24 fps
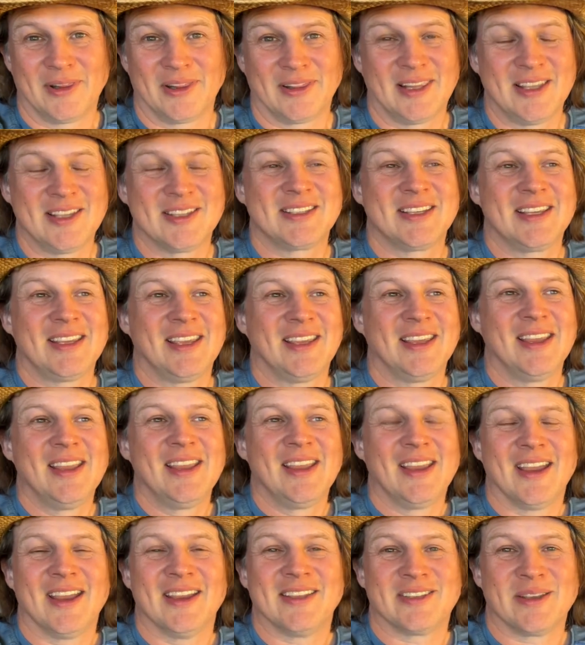Lizzie
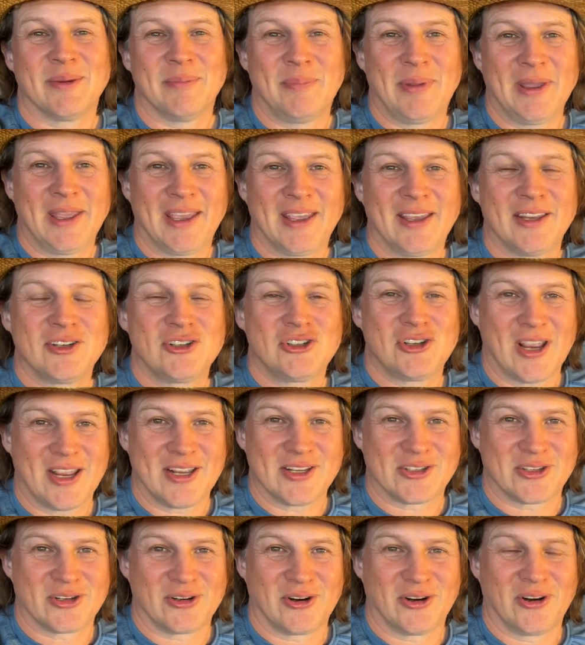is a big
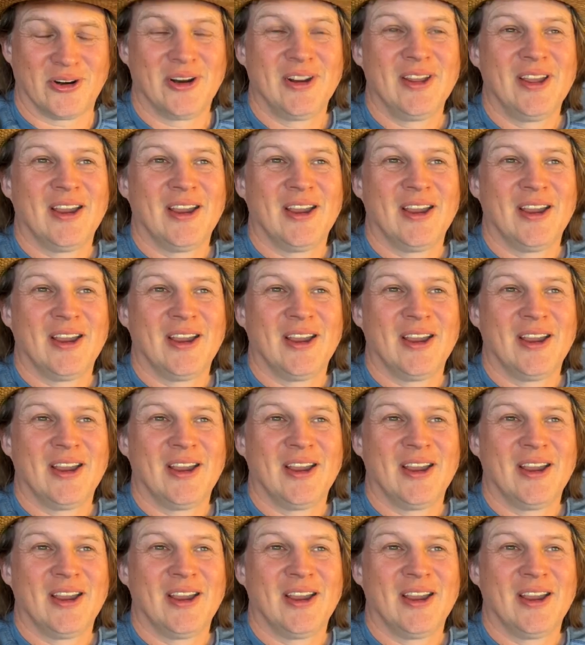chaser